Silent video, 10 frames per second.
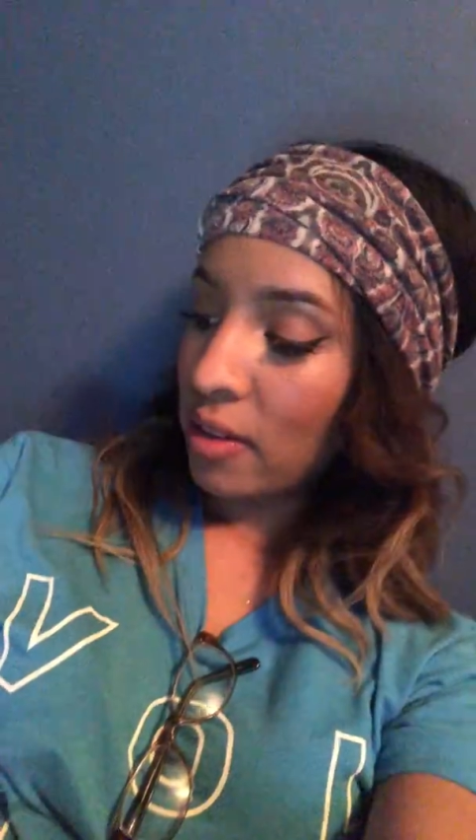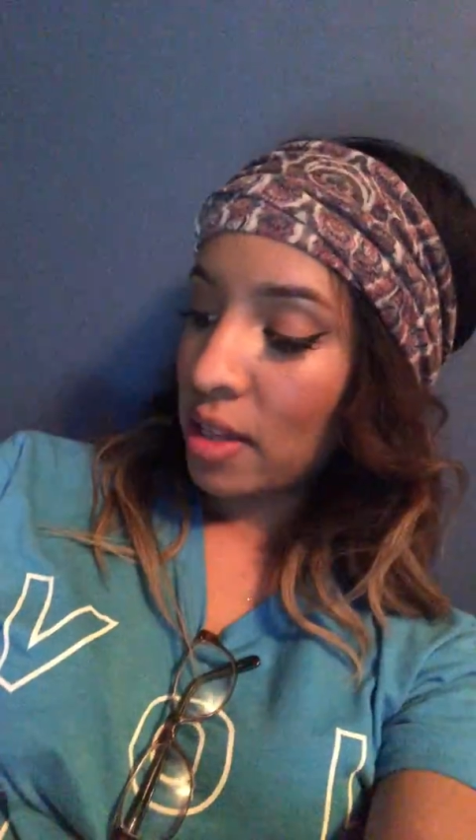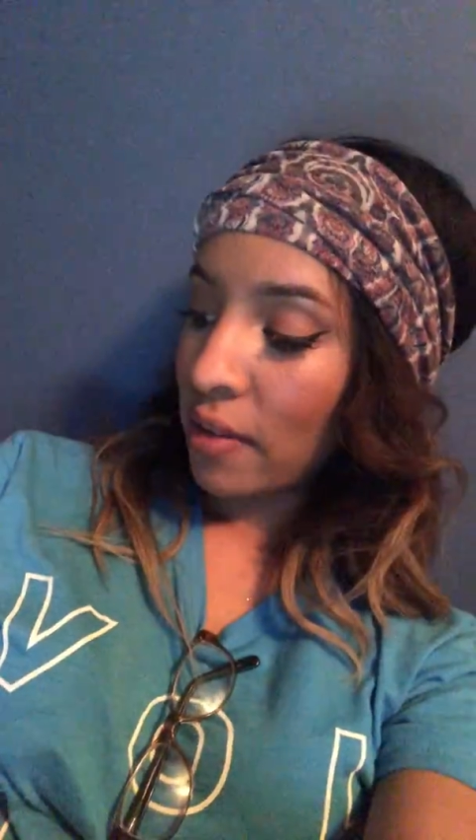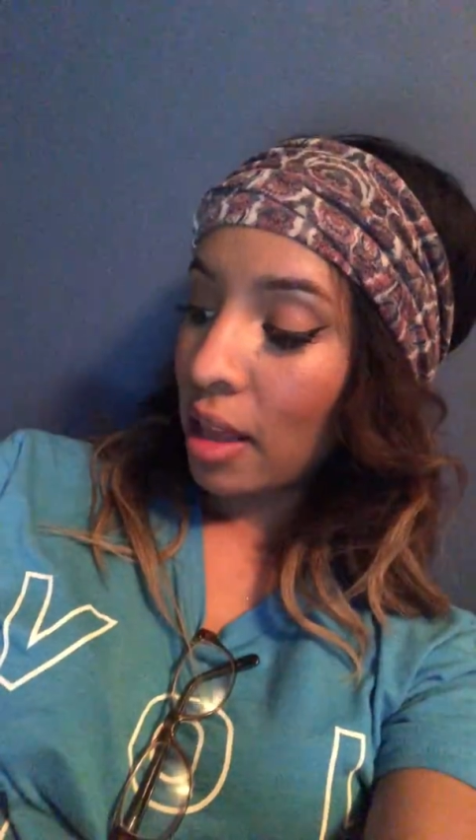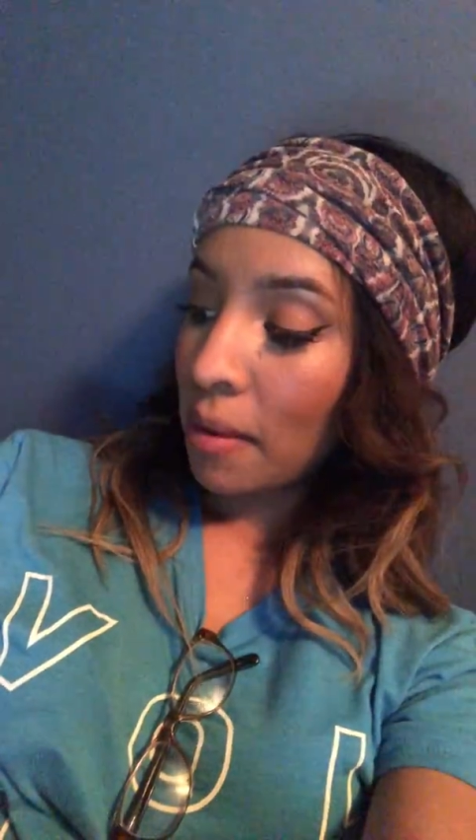
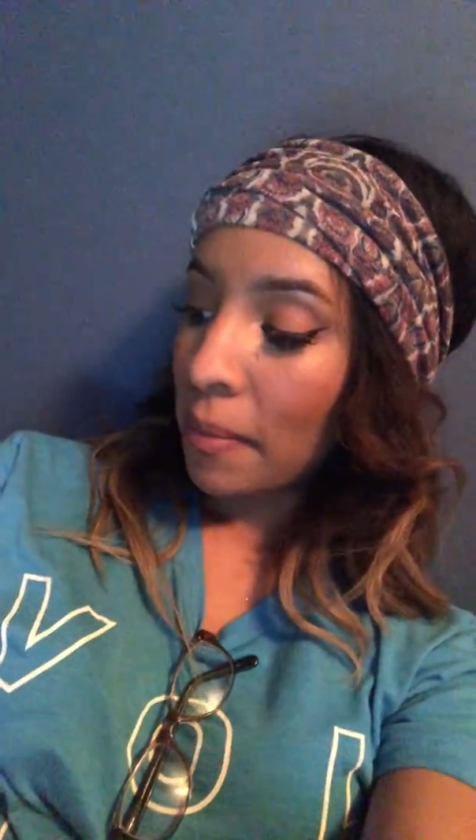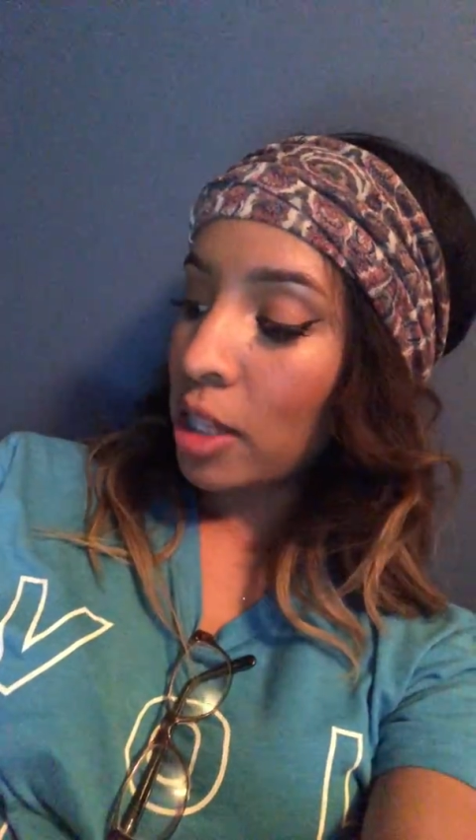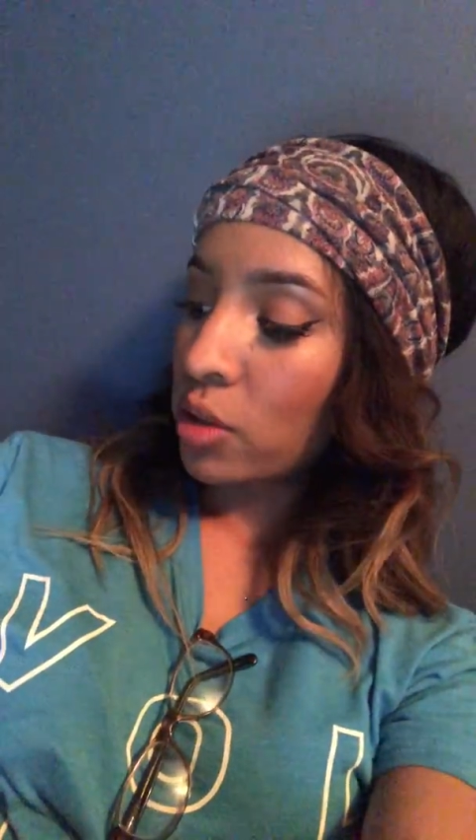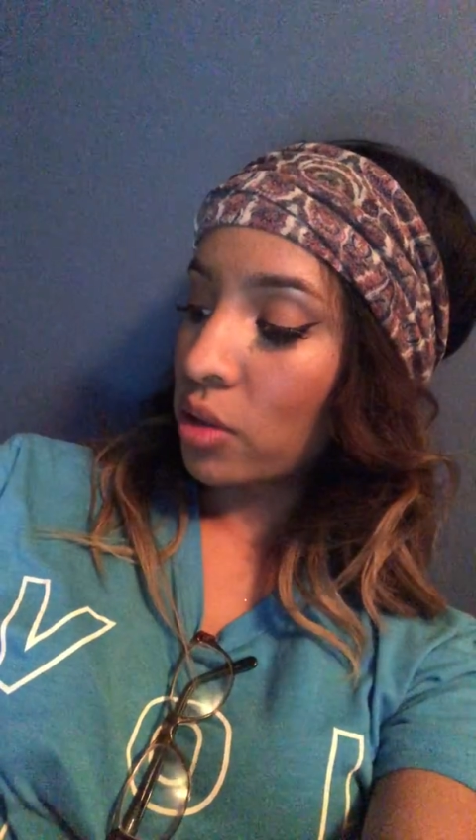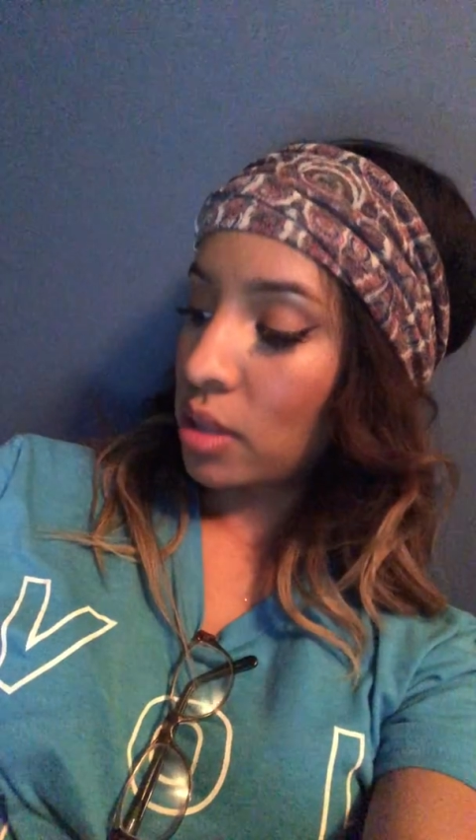
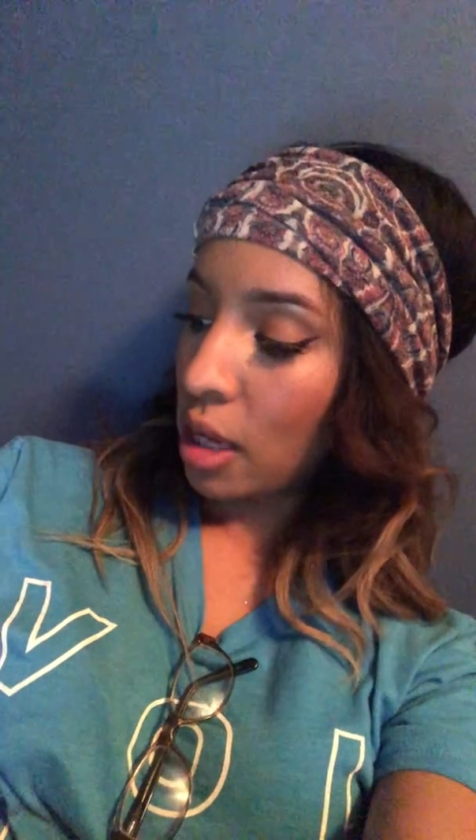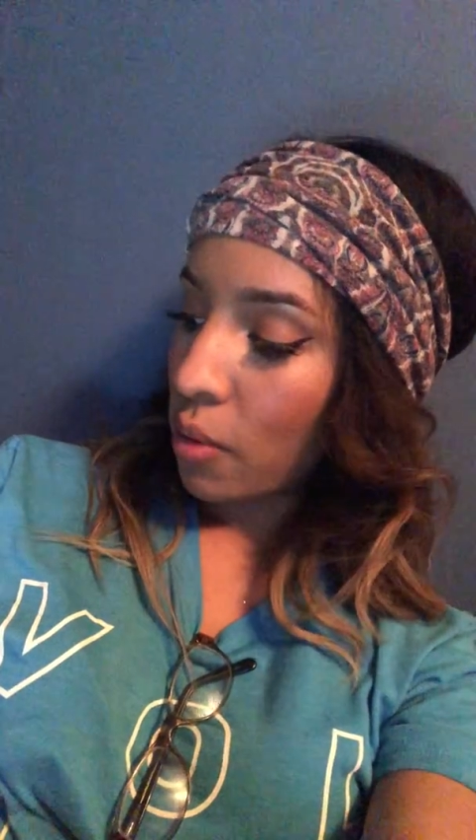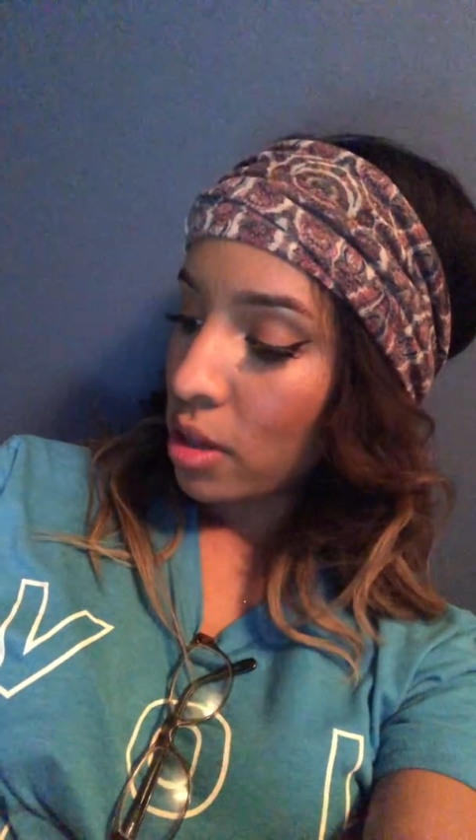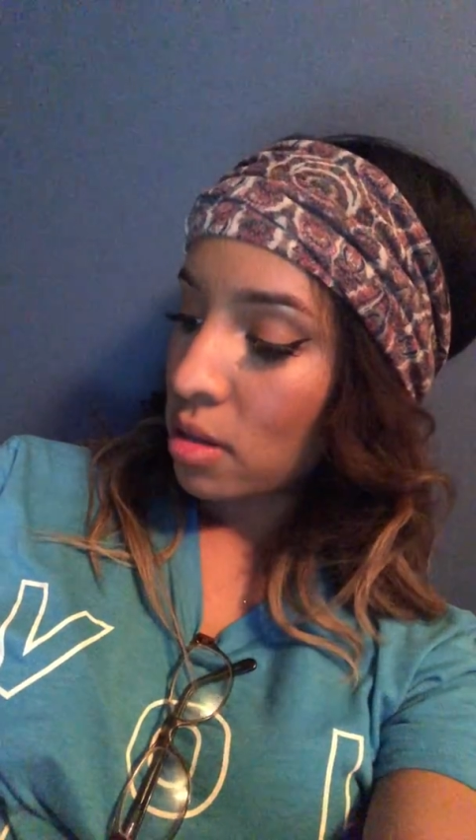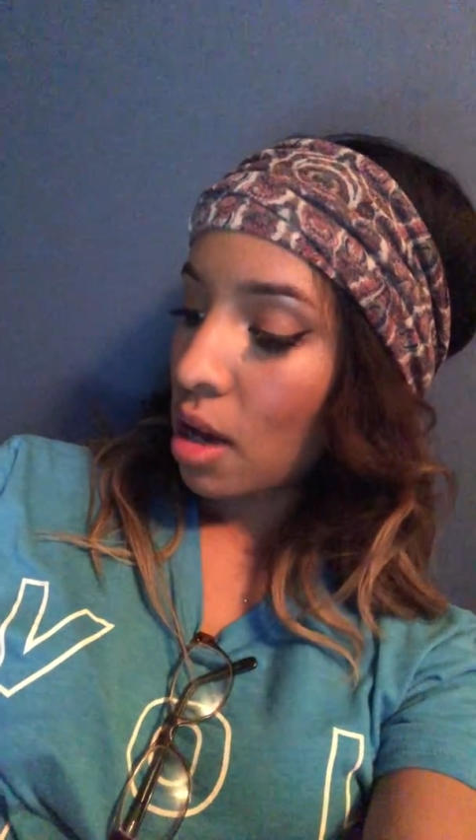developmental
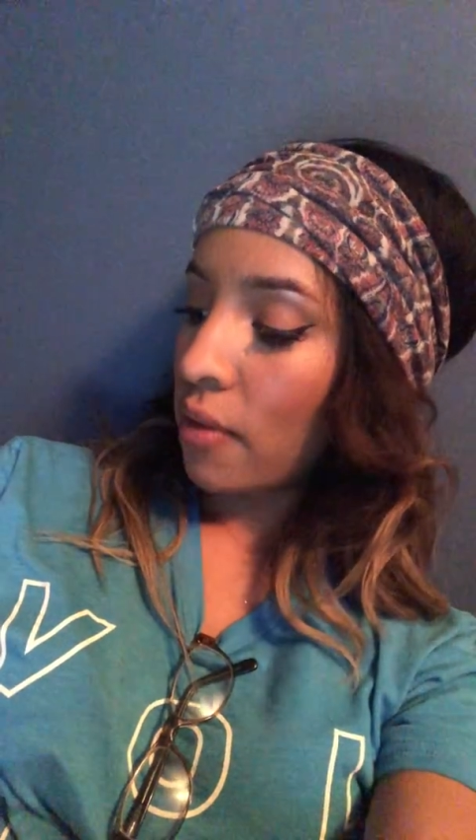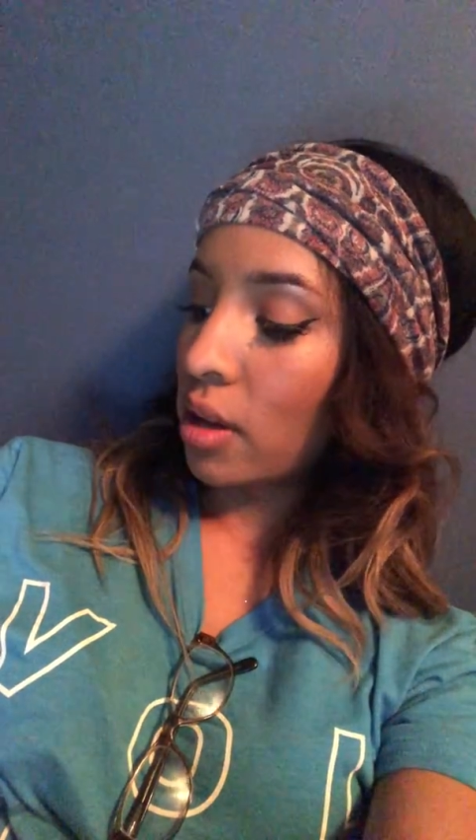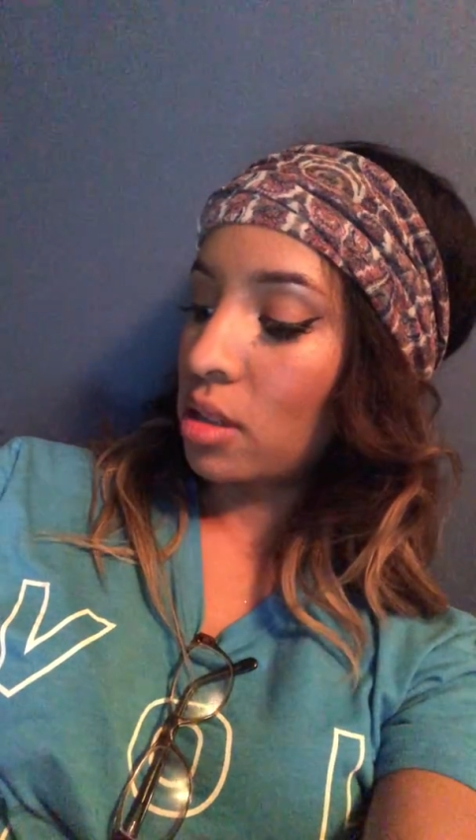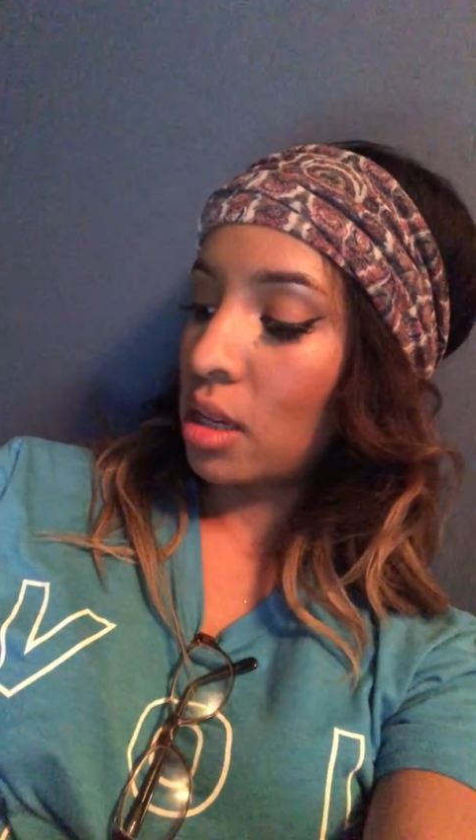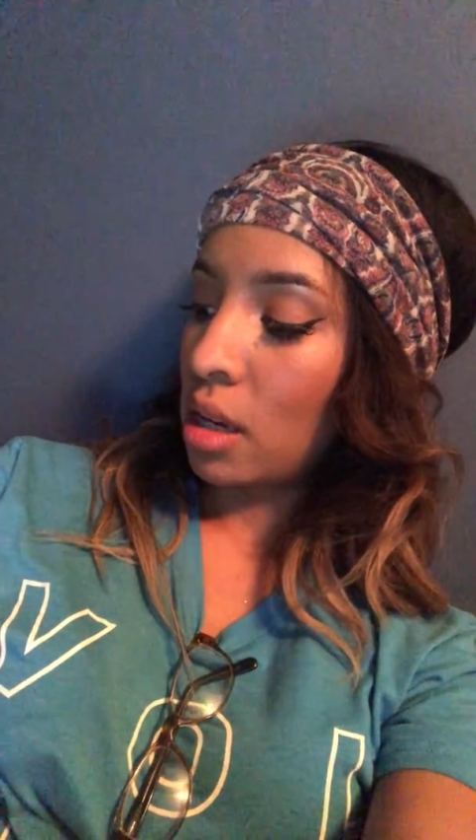sequence of
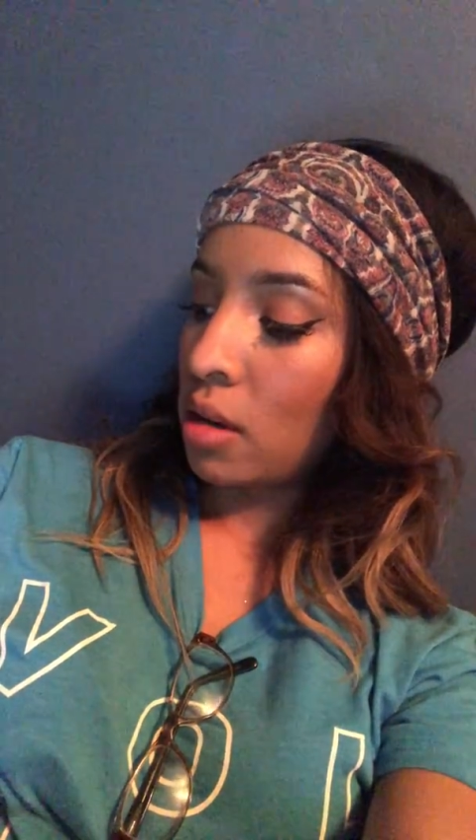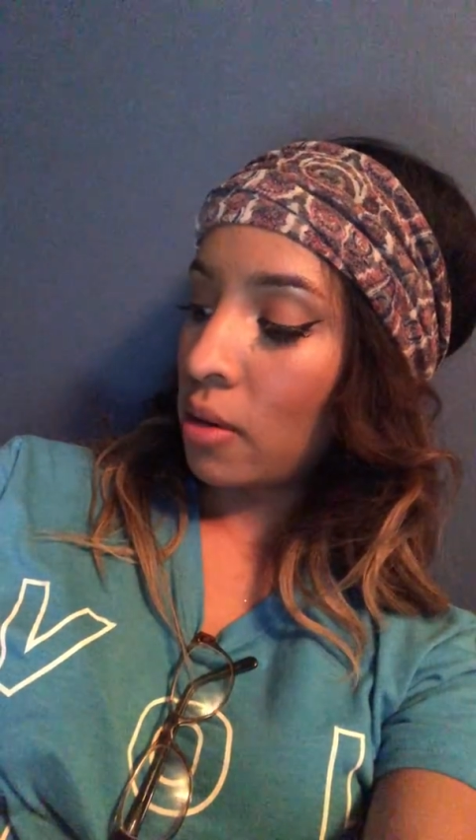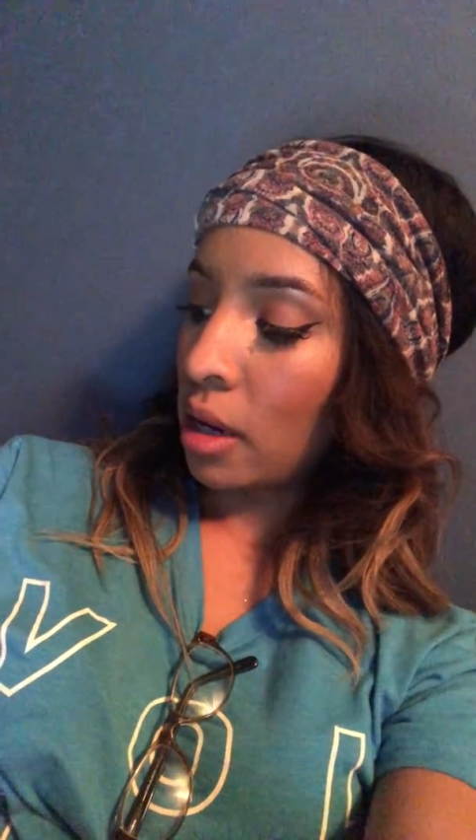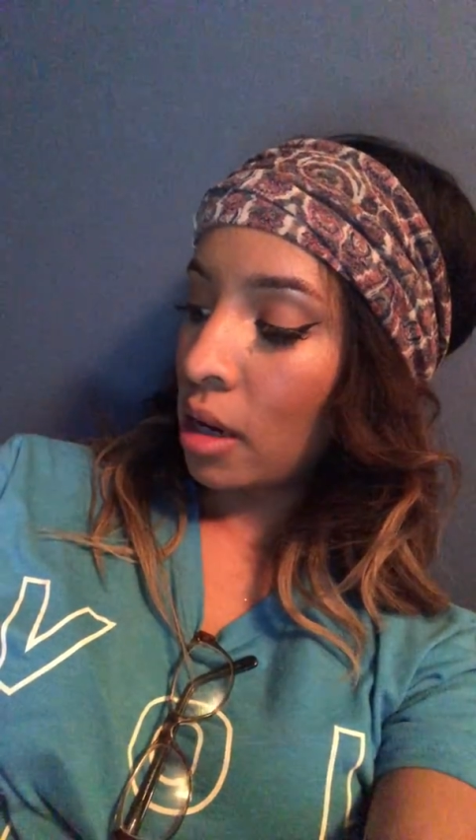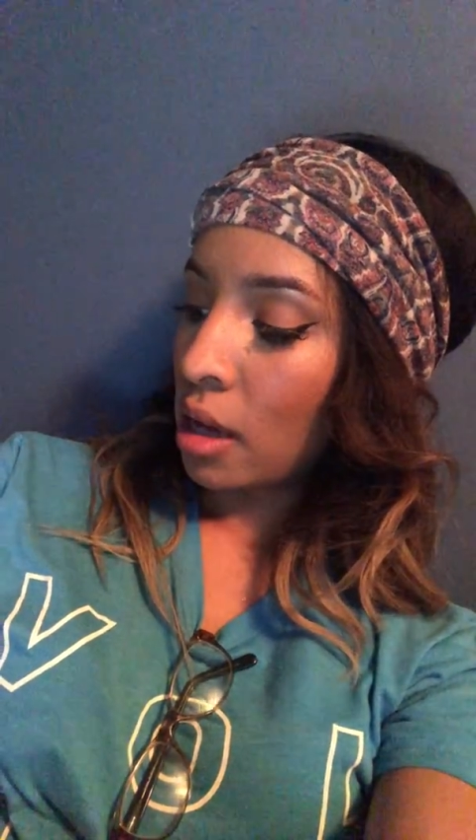
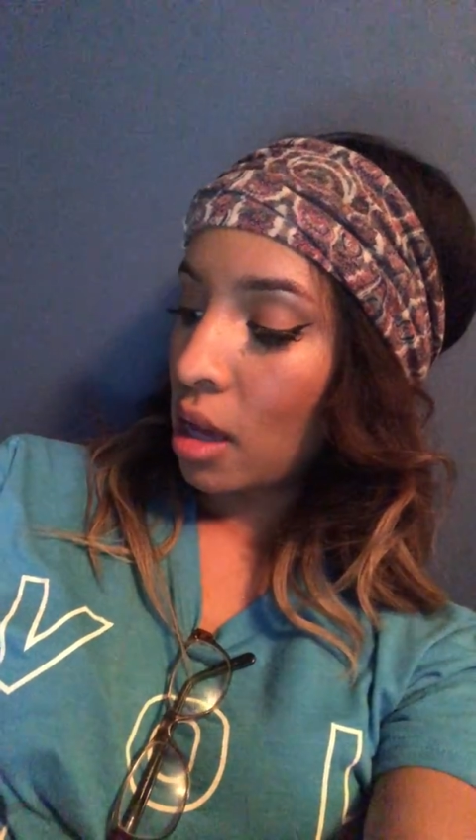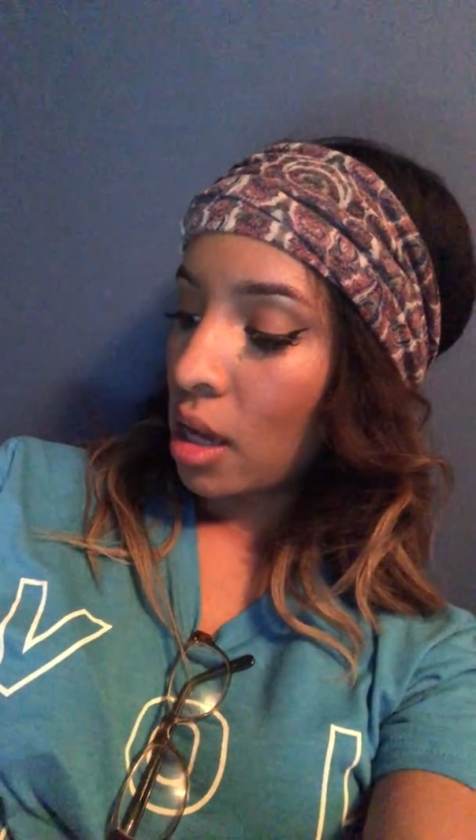continuing